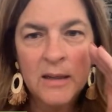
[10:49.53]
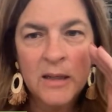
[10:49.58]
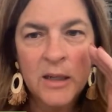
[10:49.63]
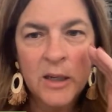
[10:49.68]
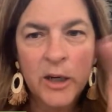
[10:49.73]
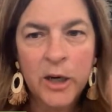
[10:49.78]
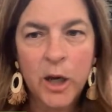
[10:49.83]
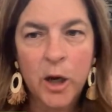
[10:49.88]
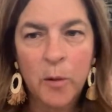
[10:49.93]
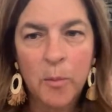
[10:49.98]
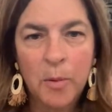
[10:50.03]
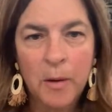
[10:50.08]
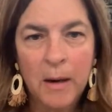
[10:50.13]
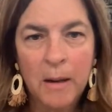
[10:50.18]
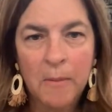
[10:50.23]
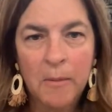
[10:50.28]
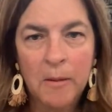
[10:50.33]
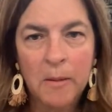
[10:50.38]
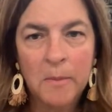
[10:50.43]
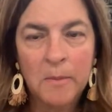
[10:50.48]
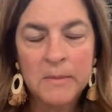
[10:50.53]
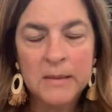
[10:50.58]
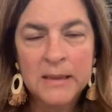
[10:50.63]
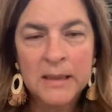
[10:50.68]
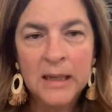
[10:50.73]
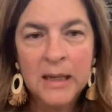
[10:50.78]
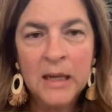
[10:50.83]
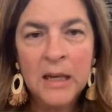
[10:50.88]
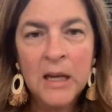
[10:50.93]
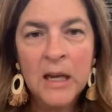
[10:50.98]
No problems.
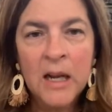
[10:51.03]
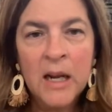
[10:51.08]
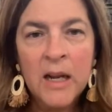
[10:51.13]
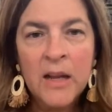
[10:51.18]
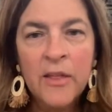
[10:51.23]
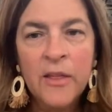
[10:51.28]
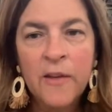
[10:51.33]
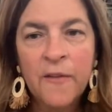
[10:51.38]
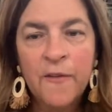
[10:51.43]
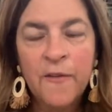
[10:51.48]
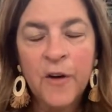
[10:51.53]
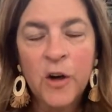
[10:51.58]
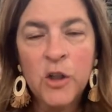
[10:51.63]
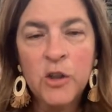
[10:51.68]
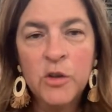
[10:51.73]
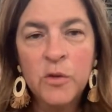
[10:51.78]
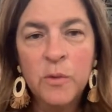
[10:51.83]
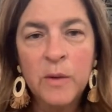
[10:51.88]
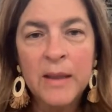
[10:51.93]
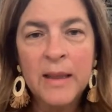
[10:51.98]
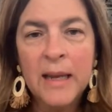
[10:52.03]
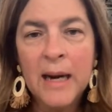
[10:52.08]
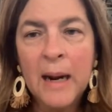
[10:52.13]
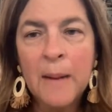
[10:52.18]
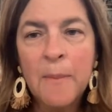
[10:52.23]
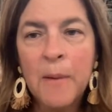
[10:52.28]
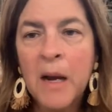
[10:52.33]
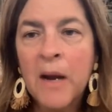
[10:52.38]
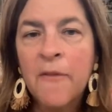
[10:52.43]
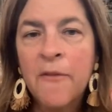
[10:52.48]
The first one that
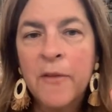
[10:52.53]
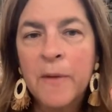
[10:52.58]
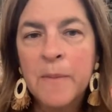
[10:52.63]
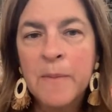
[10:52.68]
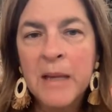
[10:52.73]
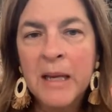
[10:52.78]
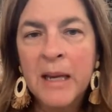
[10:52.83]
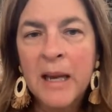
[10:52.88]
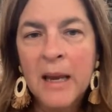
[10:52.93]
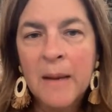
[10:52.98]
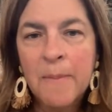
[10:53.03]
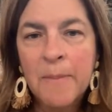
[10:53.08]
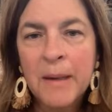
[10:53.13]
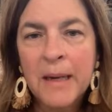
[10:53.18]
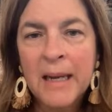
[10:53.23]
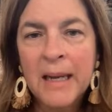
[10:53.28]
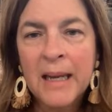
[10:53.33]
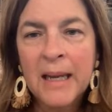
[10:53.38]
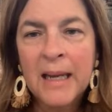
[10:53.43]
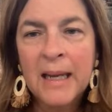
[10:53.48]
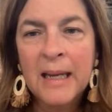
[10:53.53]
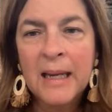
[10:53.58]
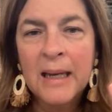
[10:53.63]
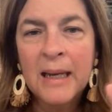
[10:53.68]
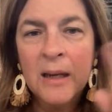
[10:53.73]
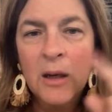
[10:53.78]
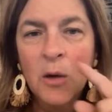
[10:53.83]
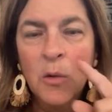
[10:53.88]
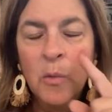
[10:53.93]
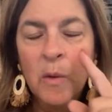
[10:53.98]
I bought from the company,
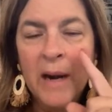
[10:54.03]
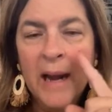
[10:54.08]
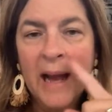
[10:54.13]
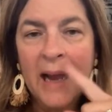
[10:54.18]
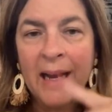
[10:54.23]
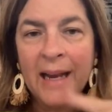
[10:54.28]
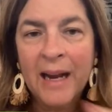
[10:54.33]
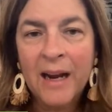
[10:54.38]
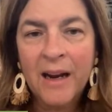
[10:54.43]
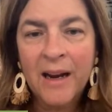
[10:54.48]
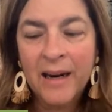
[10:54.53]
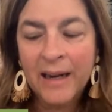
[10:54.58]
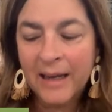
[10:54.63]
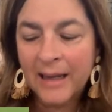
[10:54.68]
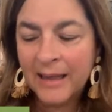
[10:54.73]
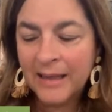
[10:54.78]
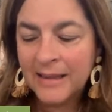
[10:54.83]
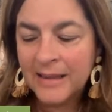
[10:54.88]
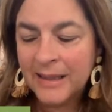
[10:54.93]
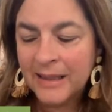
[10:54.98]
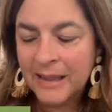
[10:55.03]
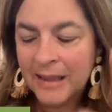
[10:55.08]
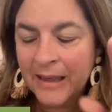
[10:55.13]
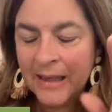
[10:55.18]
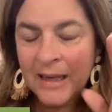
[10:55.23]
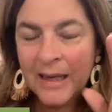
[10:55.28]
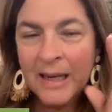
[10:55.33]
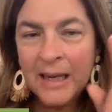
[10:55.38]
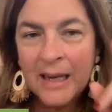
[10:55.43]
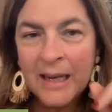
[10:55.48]
when I got it,
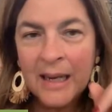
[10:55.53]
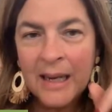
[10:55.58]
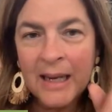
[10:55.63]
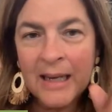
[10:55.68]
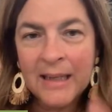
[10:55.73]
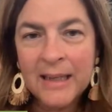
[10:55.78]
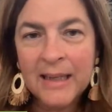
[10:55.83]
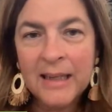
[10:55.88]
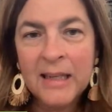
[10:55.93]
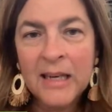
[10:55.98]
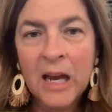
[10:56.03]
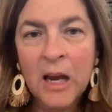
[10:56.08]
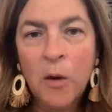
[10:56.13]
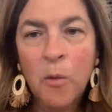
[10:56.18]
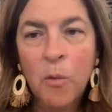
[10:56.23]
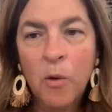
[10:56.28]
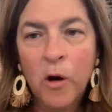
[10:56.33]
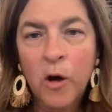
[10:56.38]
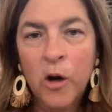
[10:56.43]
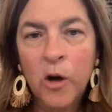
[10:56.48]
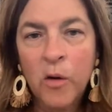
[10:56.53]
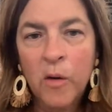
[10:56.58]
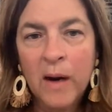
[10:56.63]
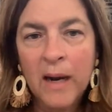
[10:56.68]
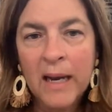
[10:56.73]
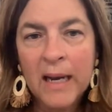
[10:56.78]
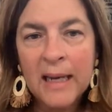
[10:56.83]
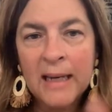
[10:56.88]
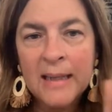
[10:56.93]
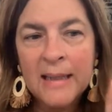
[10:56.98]
it did not work
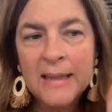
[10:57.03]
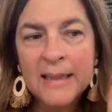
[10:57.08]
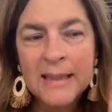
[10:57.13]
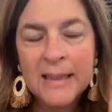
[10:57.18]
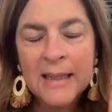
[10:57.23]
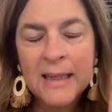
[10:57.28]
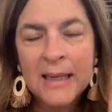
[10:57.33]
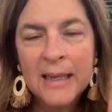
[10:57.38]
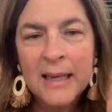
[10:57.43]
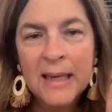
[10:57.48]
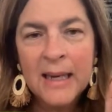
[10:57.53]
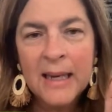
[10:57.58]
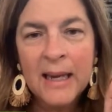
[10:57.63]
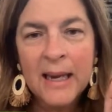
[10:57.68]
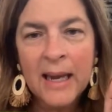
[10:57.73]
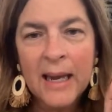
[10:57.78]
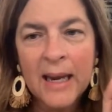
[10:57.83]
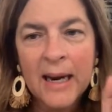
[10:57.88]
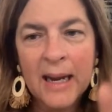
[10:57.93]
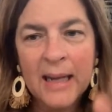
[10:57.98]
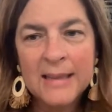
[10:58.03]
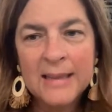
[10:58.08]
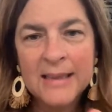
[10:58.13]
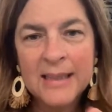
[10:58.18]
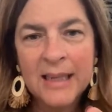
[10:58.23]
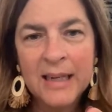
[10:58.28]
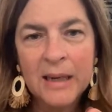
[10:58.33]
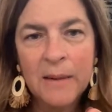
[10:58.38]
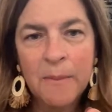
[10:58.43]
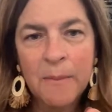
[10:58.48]
right. And I
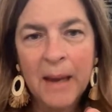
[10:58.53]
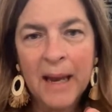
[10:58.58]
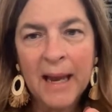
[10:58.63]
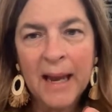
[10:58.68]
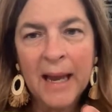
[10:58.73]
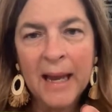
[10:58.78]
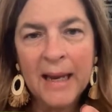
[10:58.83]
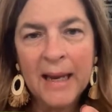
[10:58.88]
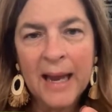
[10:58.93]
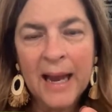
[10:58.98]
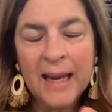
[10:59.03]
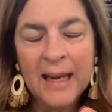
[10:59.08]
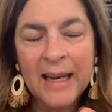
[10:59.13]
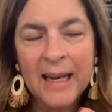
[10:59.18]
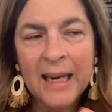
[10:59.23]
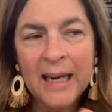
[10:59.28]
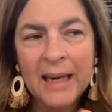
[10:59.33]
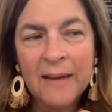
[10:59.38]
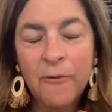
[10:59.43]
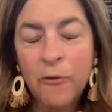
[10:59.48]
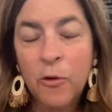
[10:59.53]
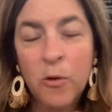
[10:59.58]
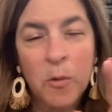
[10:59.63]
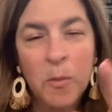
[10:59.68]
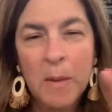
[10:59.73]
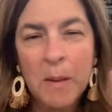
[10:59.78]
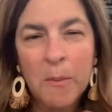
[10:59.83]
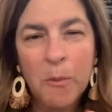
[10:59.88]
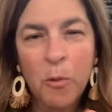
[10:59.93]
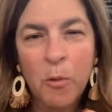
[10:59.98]
sent it back. I can't even
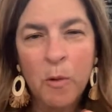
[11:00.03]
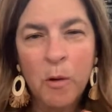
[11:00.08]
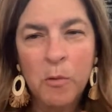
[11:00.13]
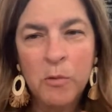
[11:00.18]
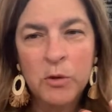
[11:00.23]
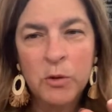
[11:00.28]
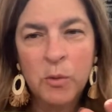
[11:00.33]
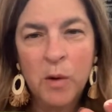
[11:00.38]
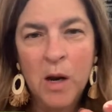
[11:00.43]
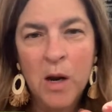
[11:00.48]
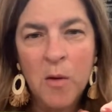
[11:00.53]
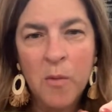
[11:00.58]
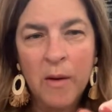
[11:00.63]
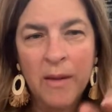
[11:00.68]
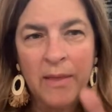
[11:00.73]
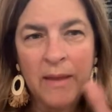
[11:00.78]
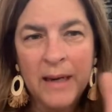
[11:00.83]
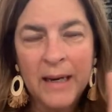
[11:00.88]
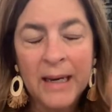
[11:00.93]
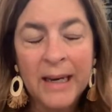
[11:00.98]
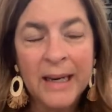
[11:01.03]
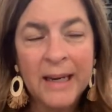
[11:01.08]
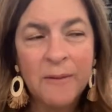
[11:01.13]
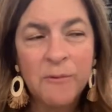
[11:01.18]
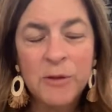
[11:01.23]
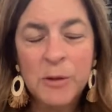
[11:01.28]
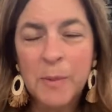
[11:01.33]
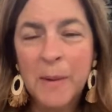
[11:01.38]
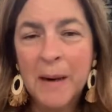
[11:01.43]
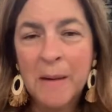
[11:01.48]
remember what was wrong with it. And it
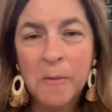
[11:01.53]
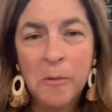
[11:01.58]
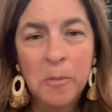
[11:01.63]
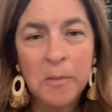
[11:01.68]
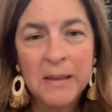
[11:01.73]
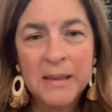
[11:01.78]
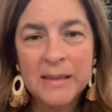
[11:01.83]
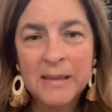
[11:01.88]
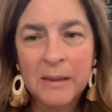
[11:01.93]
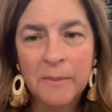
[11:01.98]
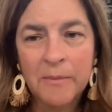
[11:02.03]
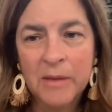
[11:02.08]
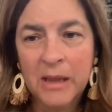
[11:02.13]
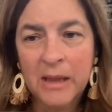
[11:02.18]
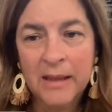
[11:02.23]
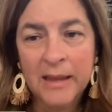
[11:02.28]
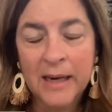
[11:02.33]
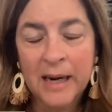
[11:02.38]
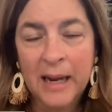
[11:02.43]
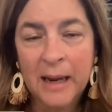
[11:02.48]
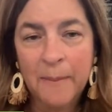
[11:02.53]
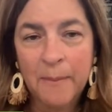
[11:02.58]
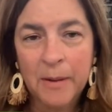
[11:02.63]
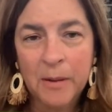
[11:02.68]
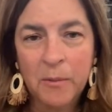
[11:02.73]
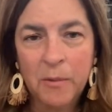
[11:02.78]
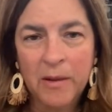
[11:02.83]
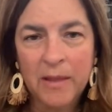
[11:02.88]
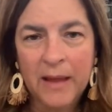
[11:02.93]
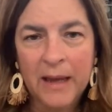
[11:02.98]
was probably something that
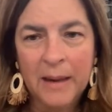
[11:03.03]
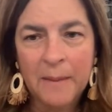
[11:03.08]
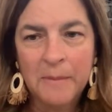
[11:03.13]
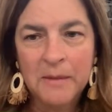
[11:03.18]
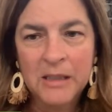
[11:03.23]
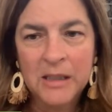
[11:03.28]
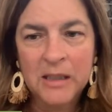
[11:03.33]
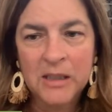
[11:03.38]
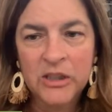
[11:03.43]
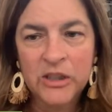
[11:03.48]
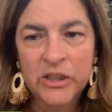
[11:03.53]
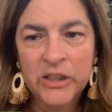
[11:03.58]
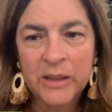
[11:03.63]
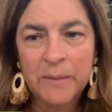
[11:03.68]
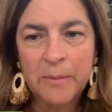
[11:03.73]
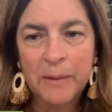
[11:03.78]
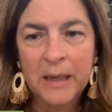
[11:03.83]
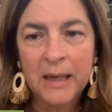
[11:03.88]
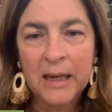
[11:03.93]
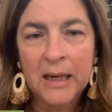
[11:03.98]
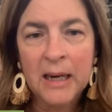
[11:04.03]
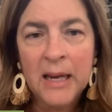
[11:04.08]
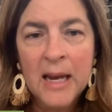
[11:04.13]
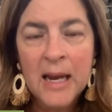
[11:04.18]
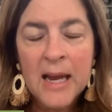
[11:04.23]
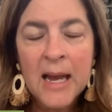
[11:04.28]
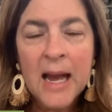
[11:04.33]
happened with Amazon shipping.